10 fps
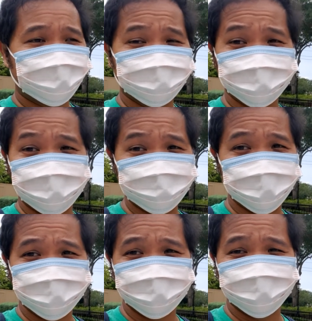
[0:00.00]
Honestly, my
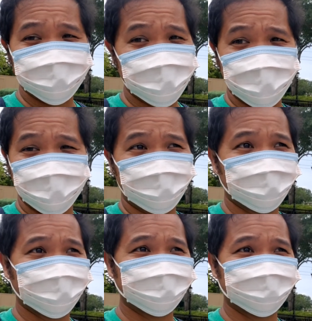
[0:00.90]
opinion,
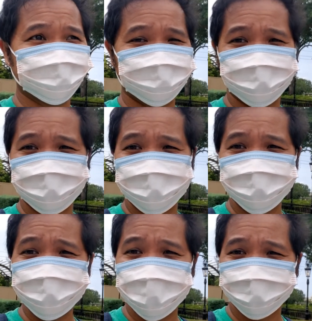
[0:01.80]
no. It's,
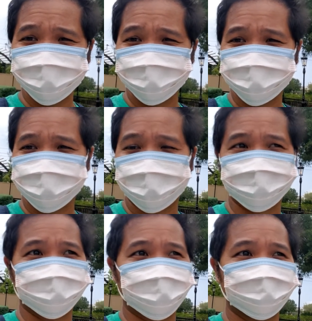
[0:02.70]
who cares if it's
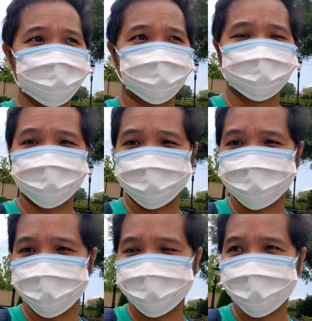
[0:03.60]
crowded or not? People are
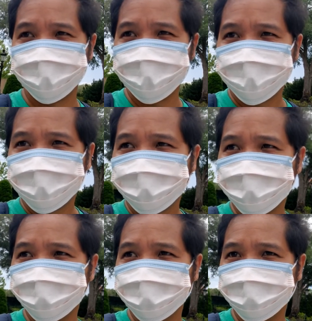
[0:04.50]
saying that
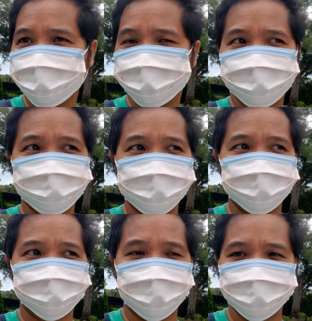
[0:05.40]
you need to
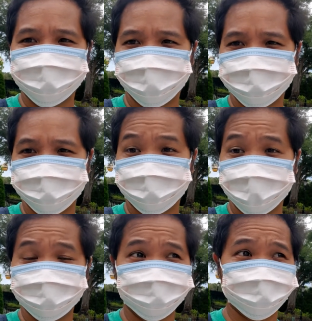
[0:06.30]
stand in line to talk with your
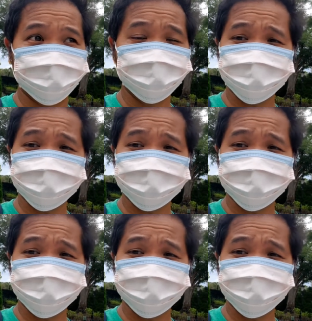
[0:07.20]
friends.